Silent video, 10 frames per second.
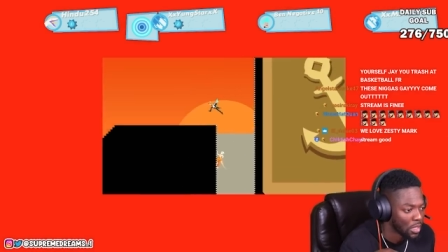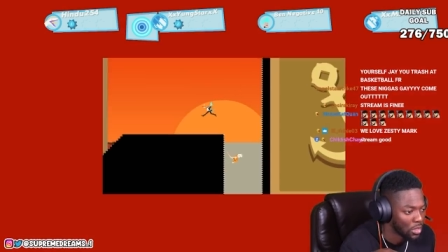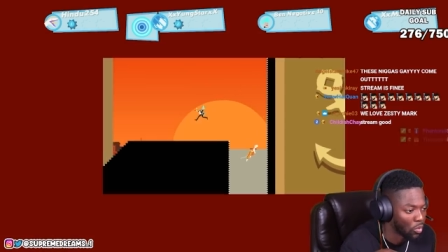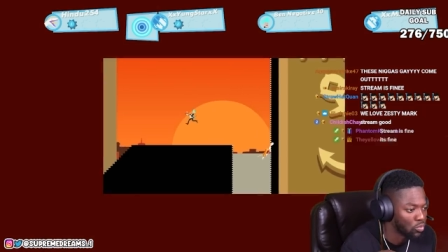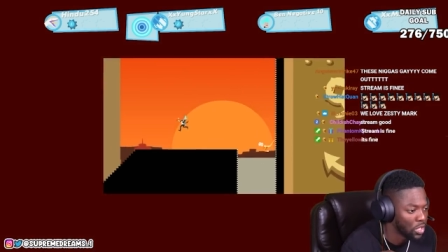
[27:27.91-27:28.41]

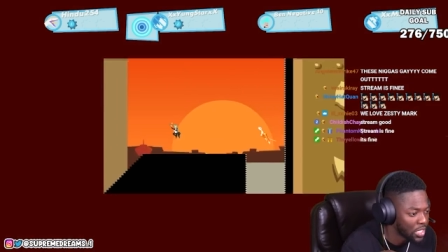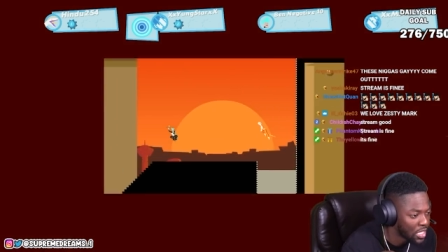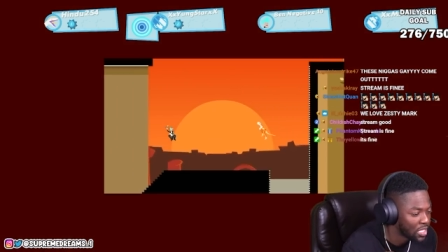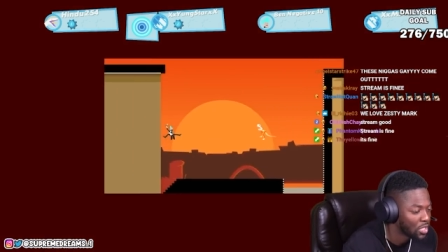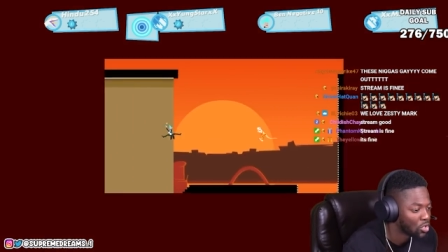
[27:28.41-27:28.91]
Don't
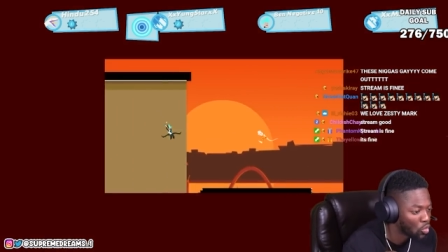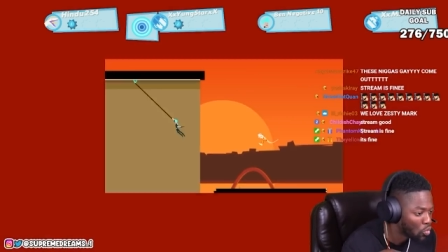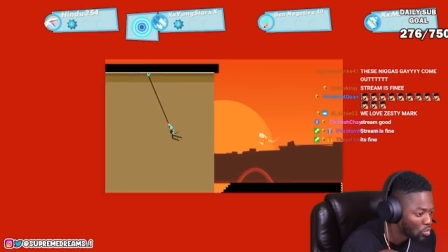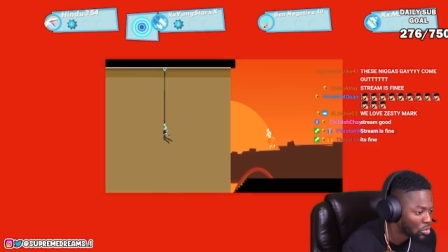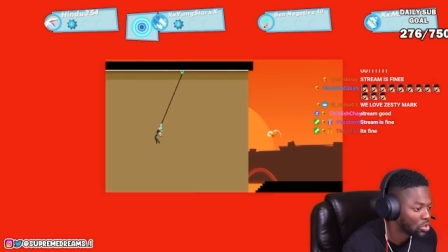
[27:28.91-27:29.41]
listen yeah.
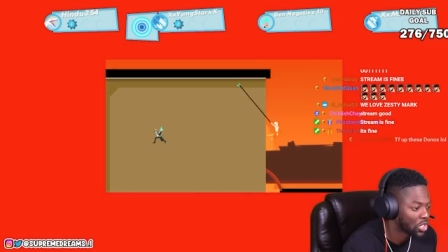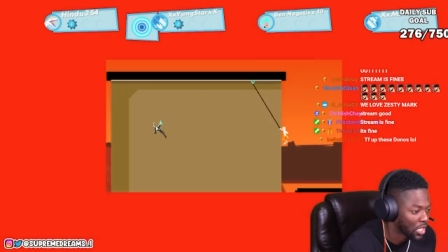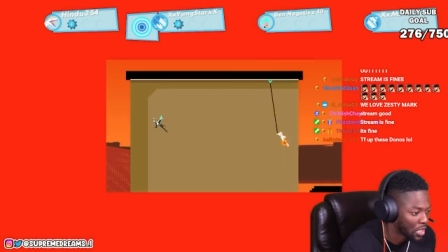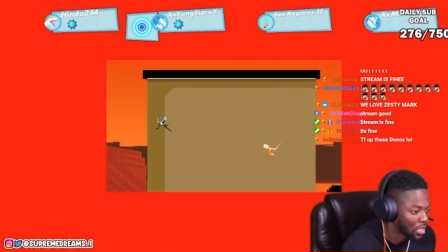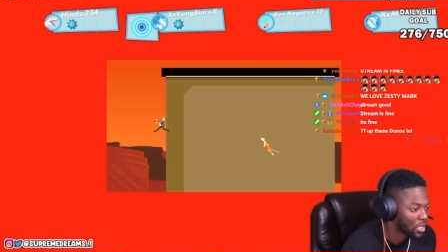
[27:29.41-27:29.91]
to
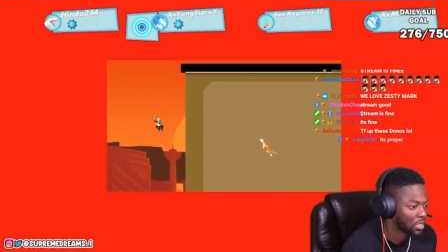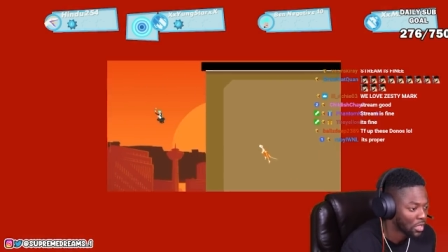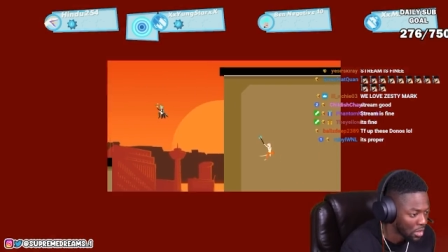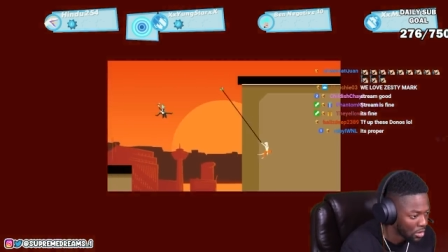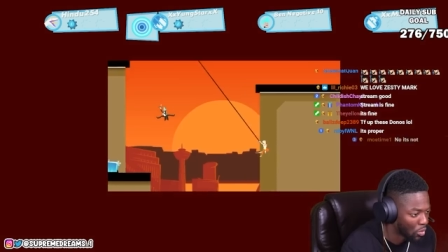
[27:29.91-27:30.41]
shit.
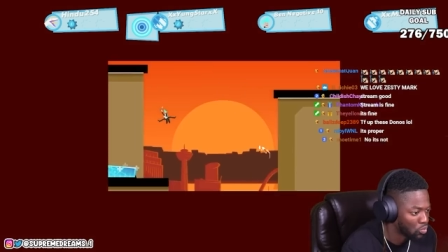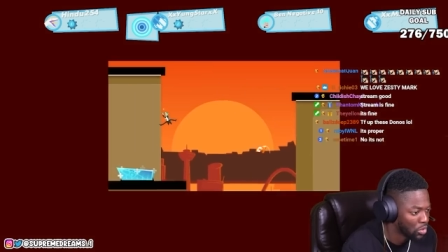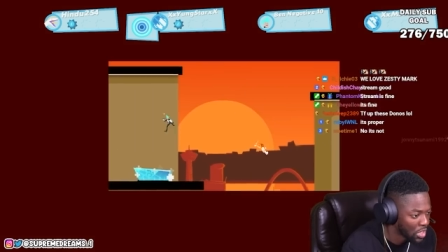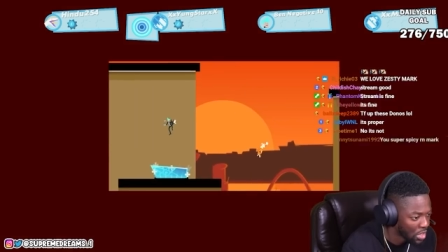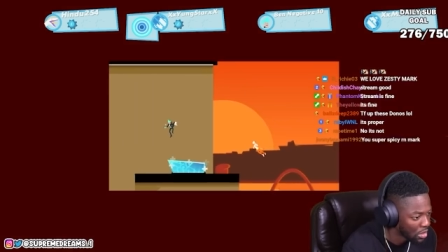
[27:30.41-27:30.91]
Don't
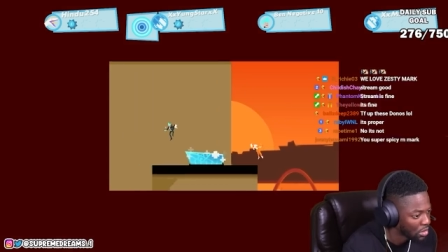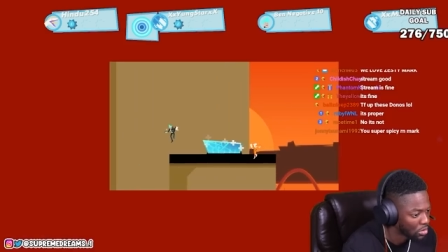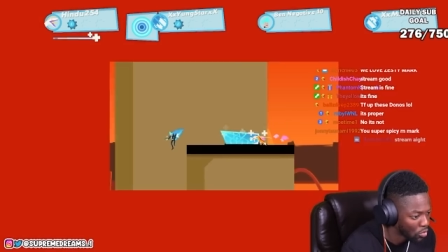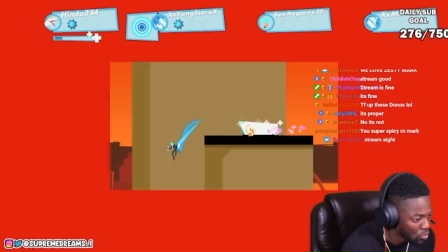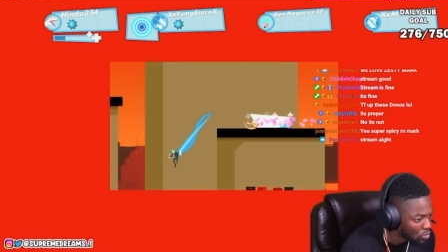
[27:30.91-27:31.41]
listen to